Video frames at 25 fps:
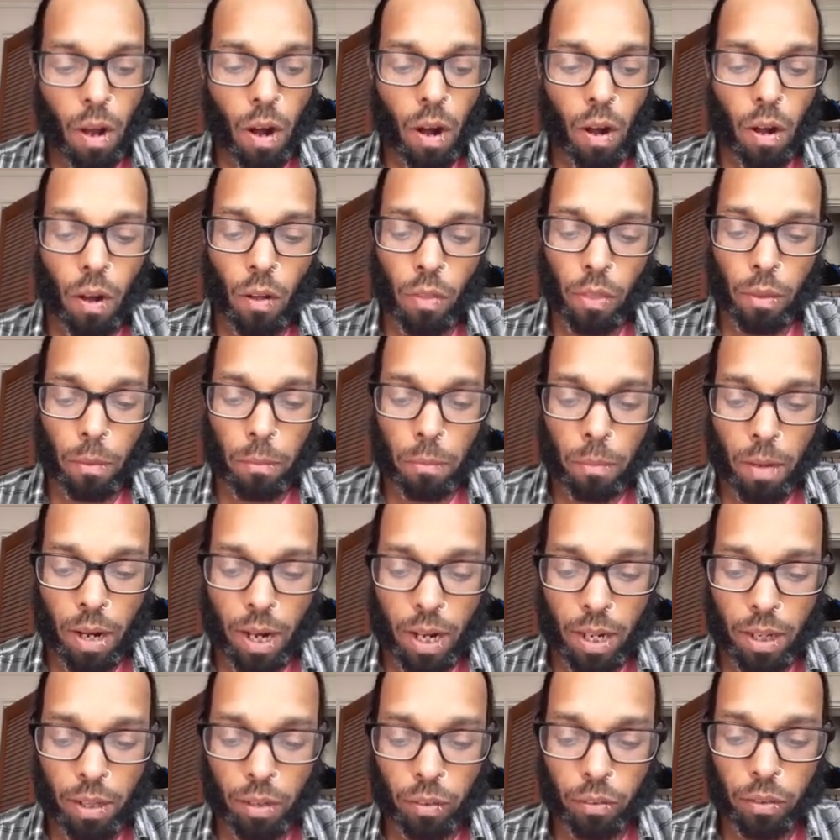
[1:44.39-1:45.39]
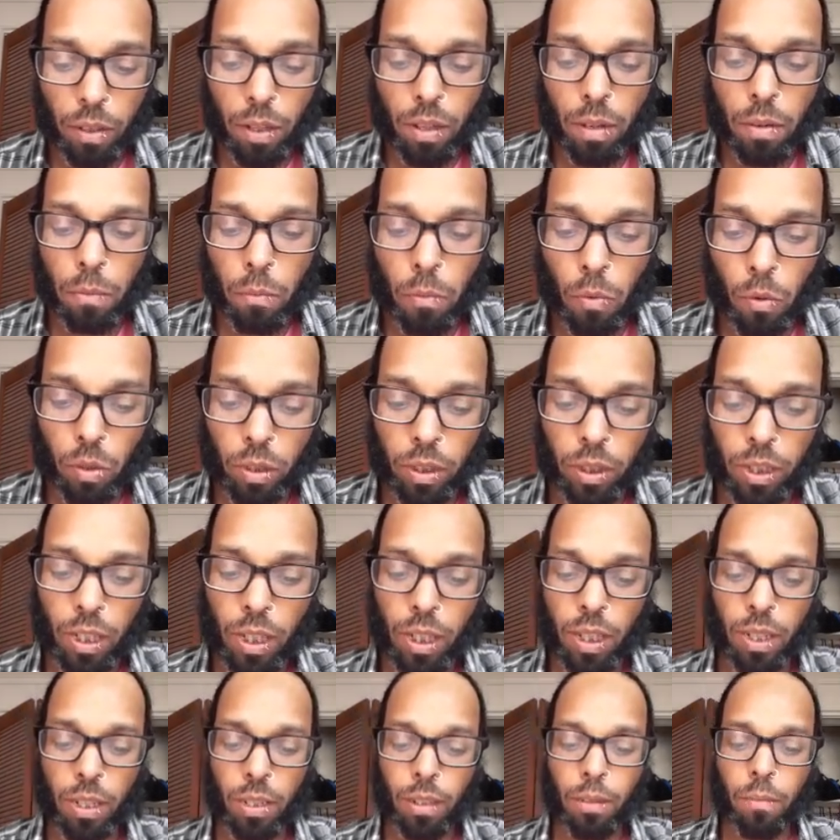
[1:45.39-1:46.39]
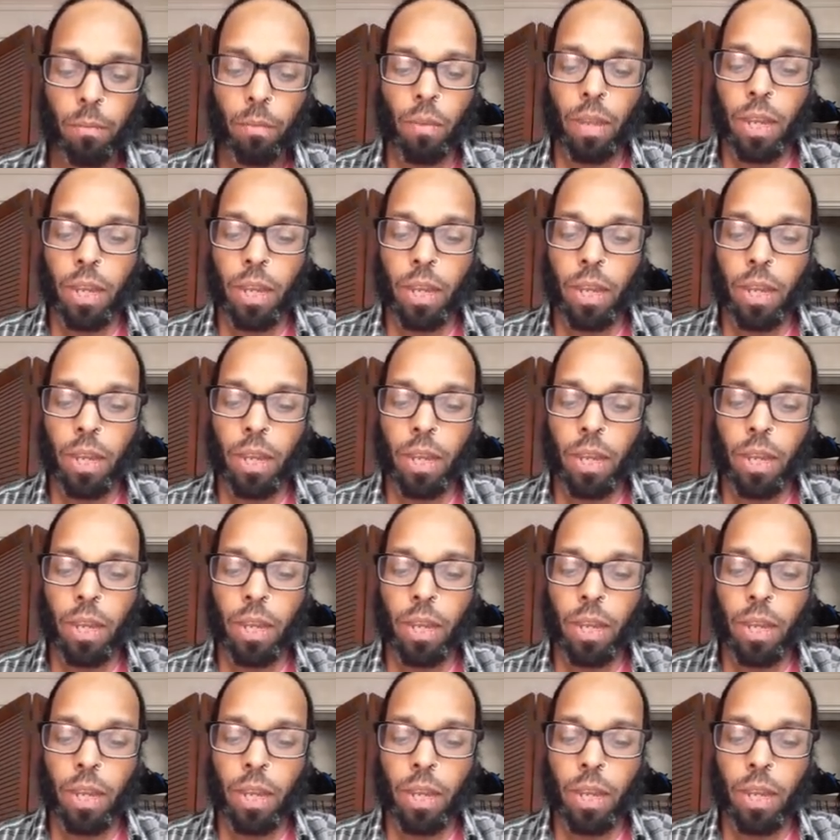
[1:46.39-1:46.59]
on the mild morning air.